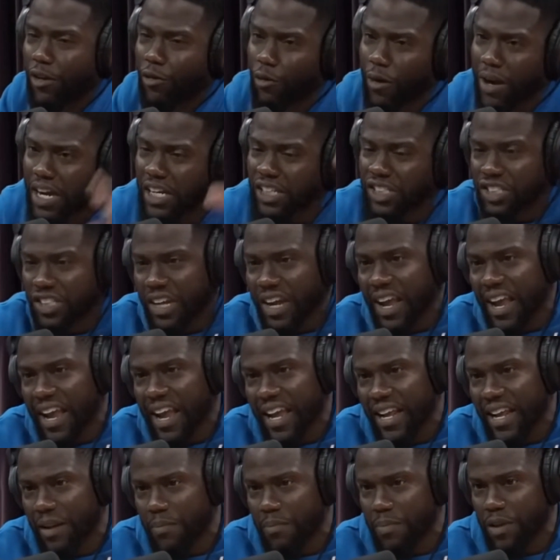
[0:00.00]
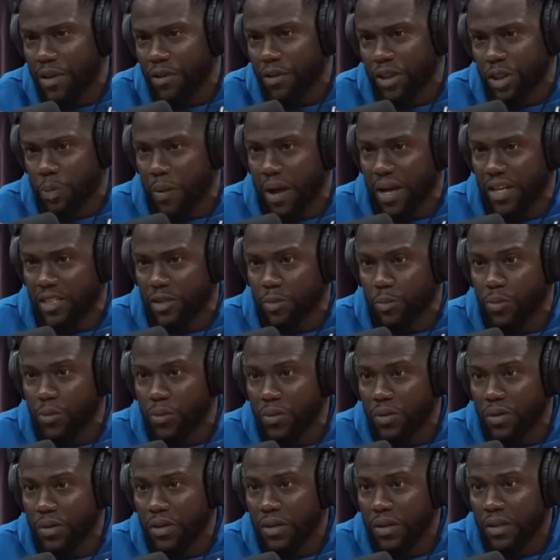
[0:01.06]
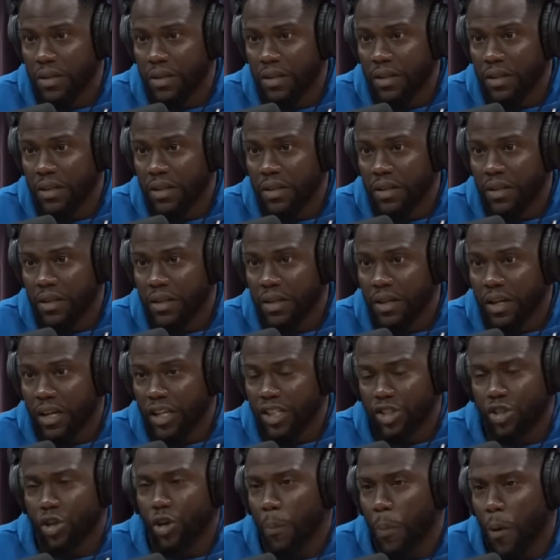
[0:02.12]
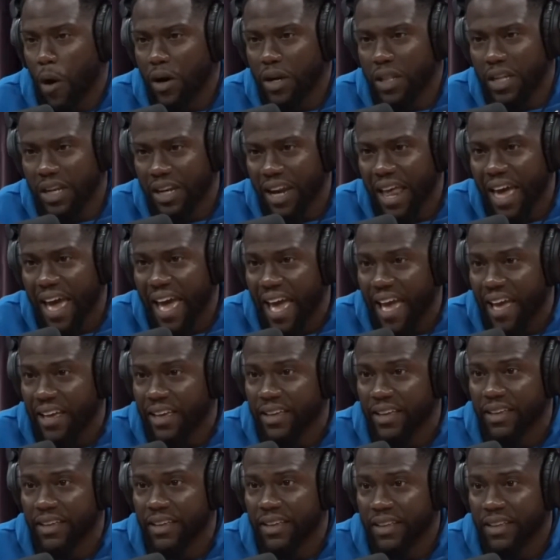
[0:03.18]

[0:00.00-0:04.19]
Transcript: raise your hand and be responsible. Because you're a part of the lag.